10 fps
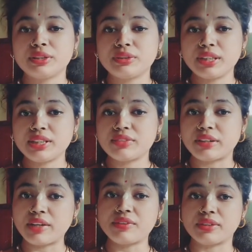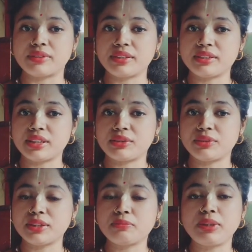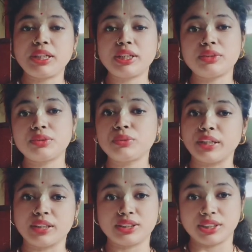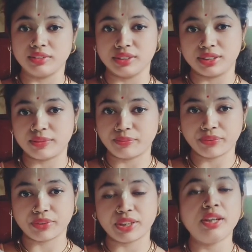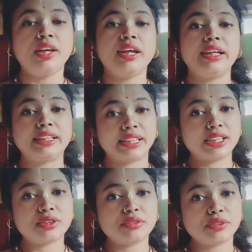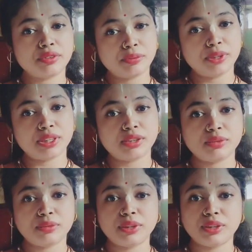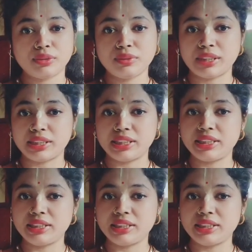So these 5 subshells, it will split into 2 energy levels. Okay, in case of your VBT, we knew that